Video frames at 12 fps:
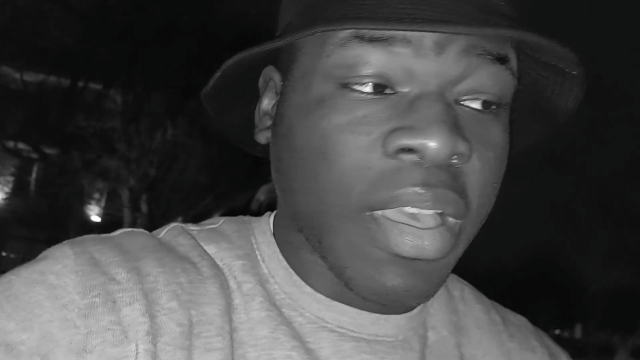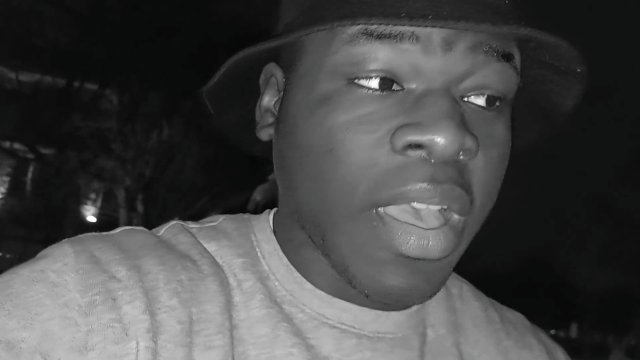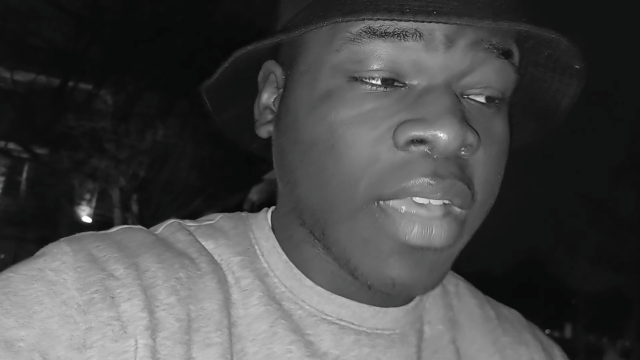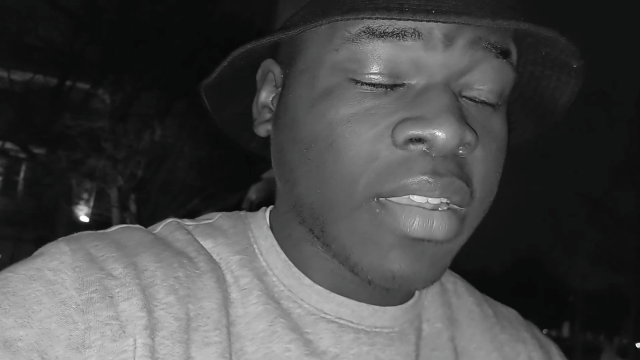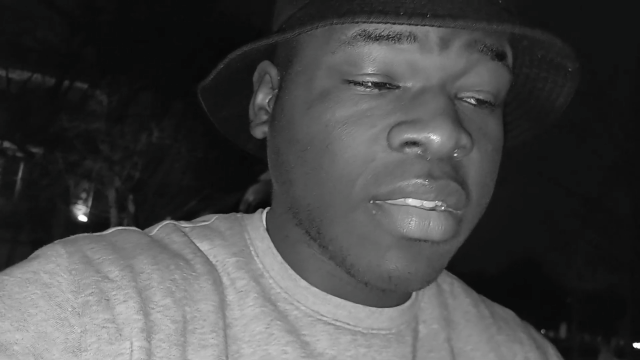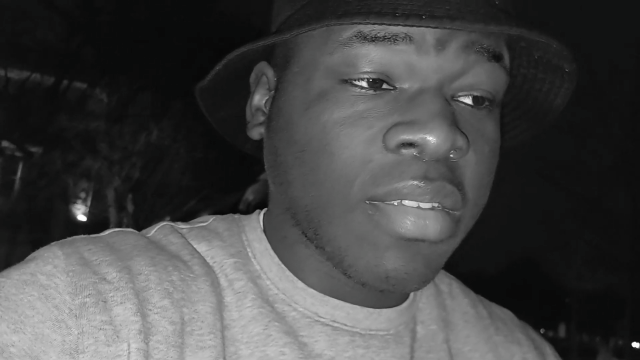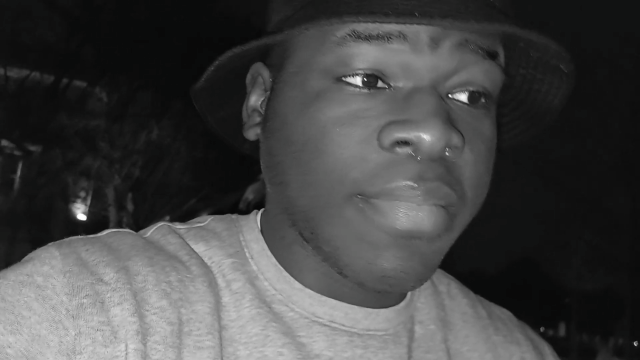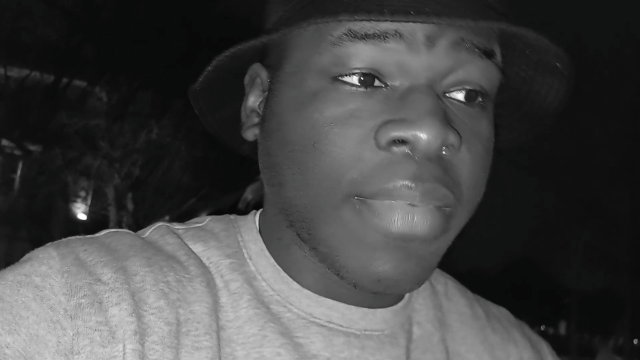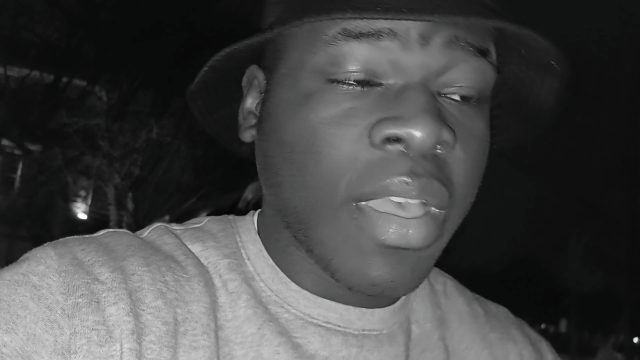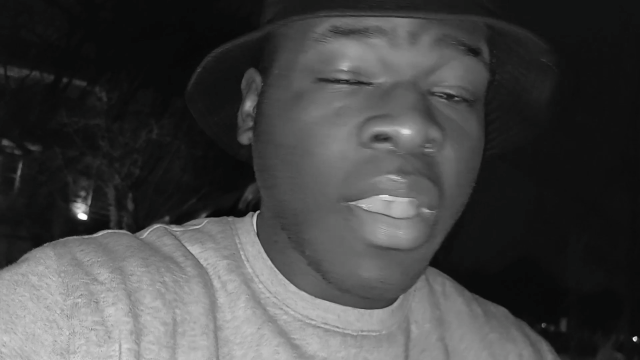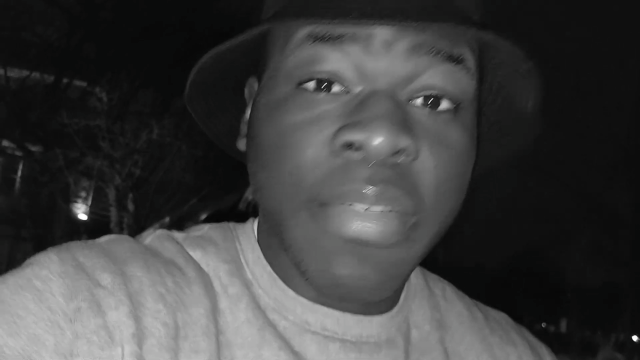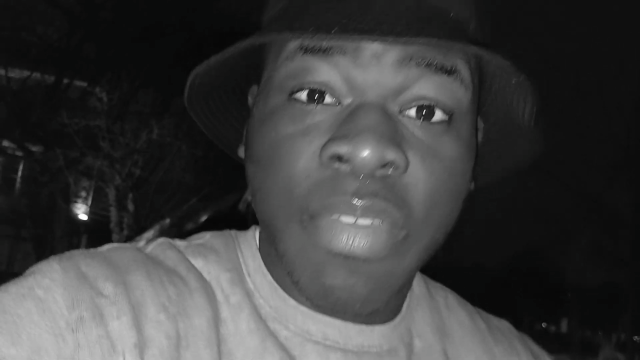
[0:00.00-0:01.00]
and
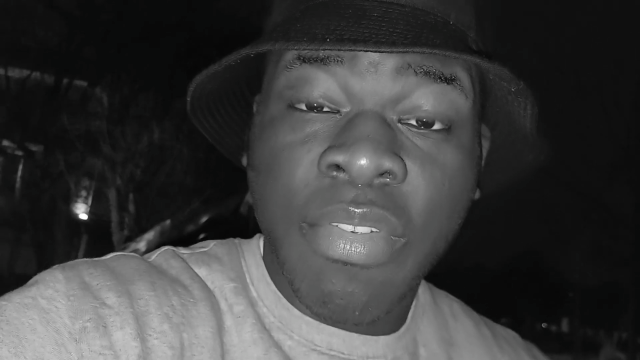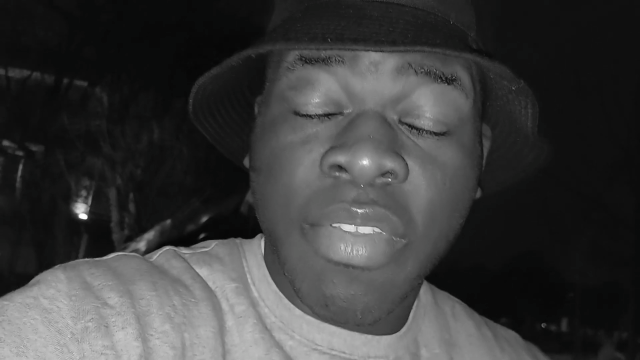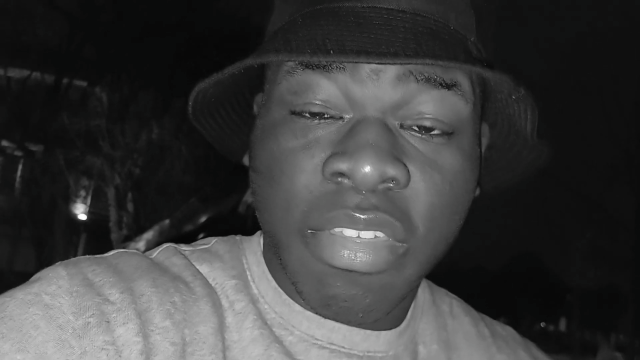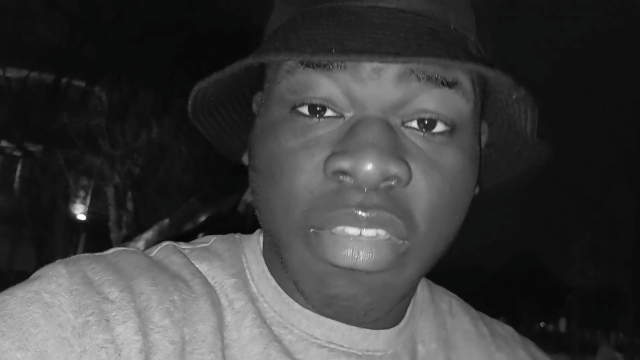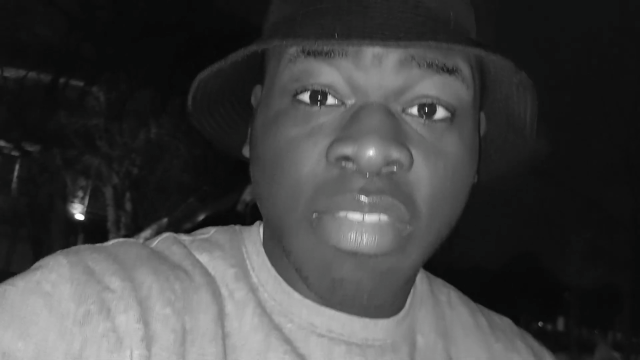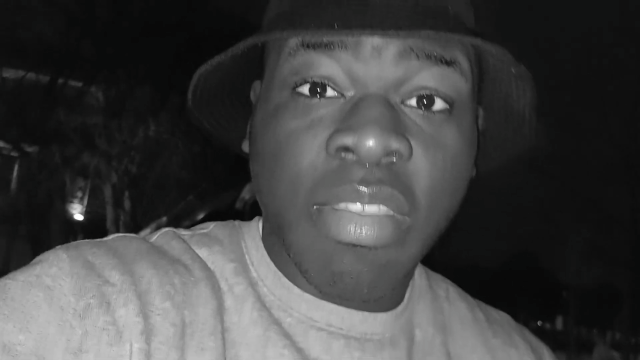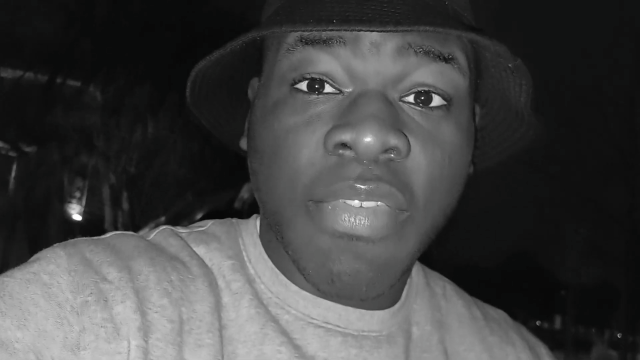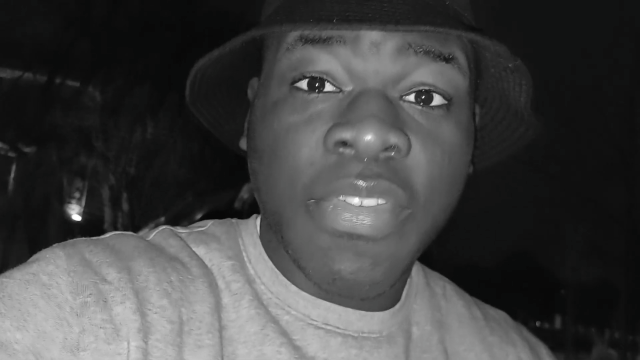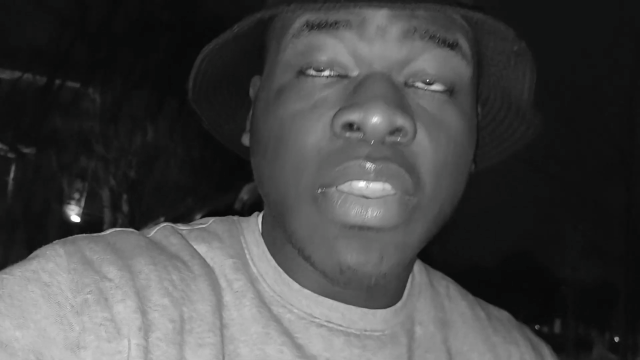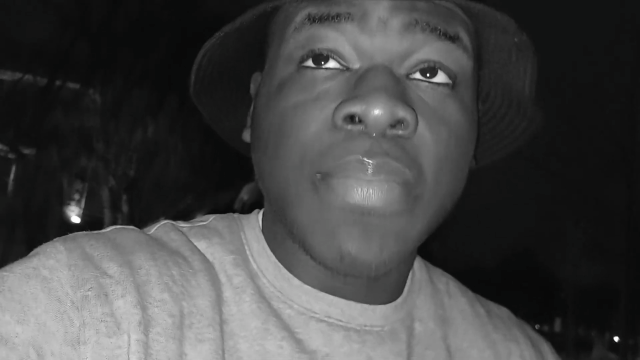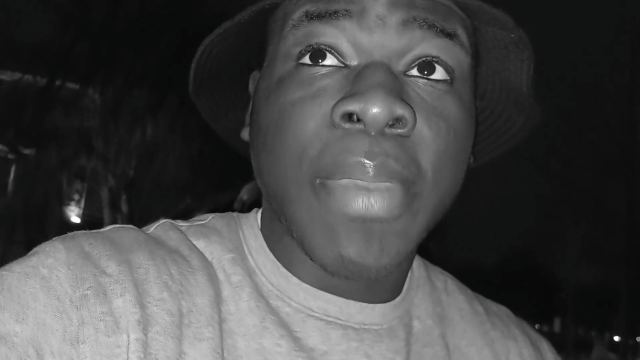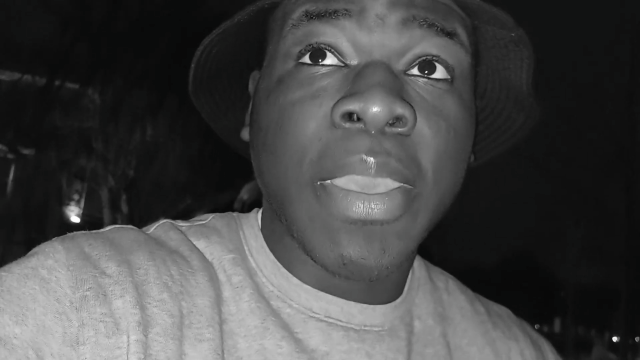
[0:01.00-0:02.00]
the risk is
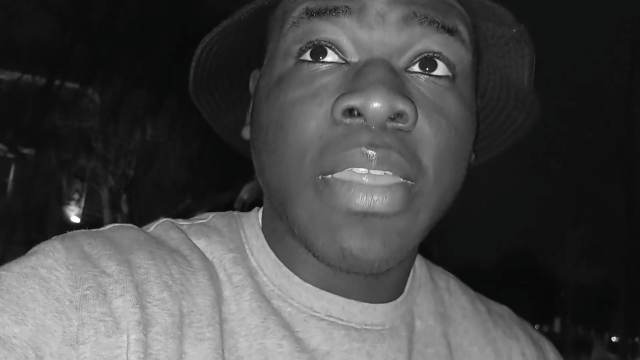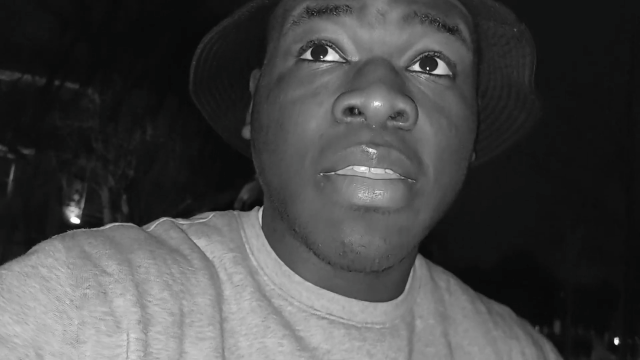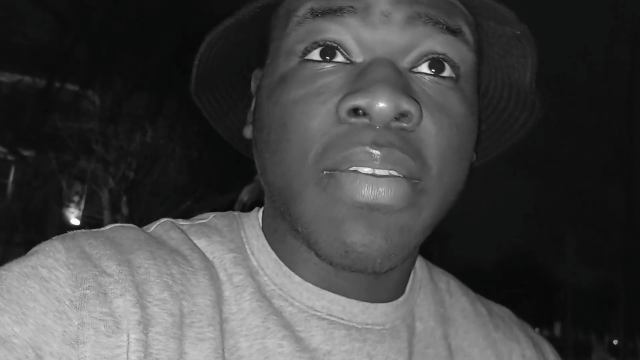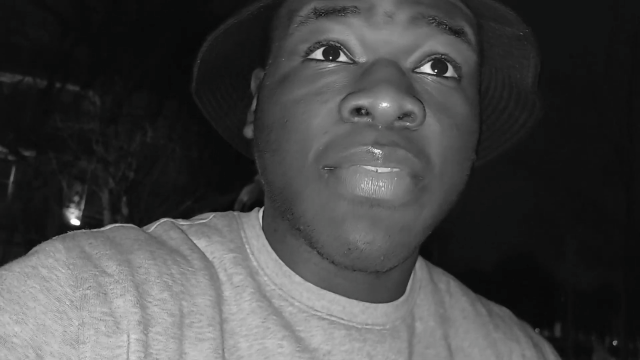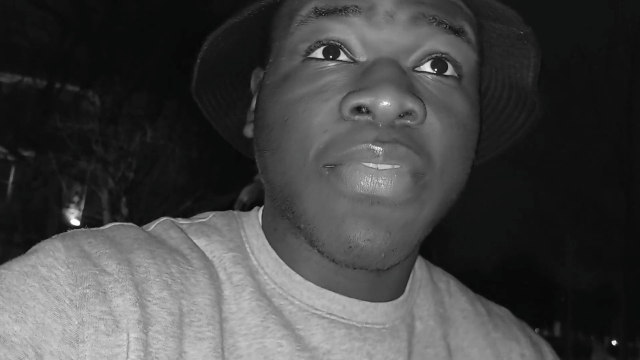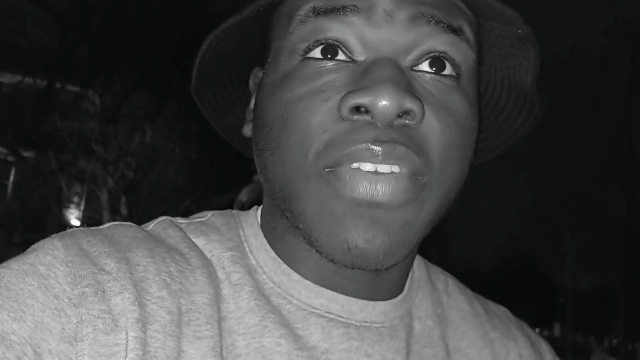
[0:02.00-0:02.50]
definitely paying off.